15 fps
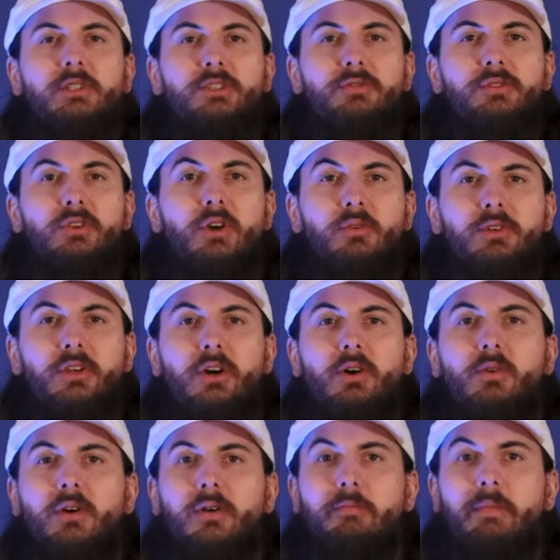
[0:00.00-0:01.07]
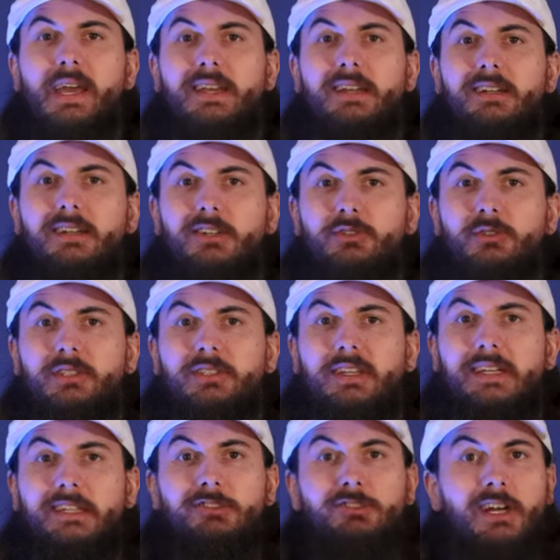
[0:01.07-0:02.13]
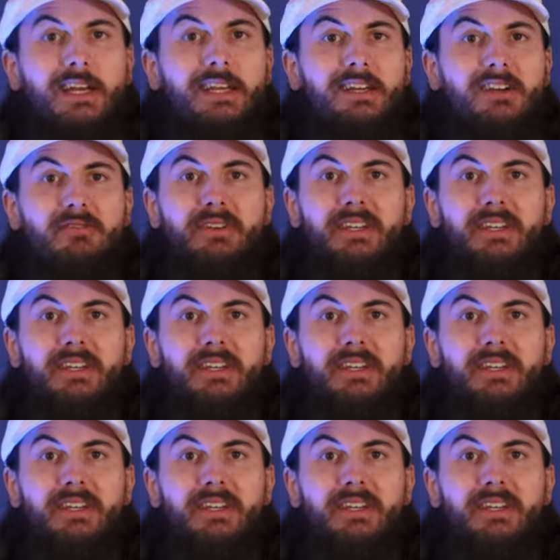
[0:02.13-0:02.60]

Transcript: which if you don't know are made in countries like China,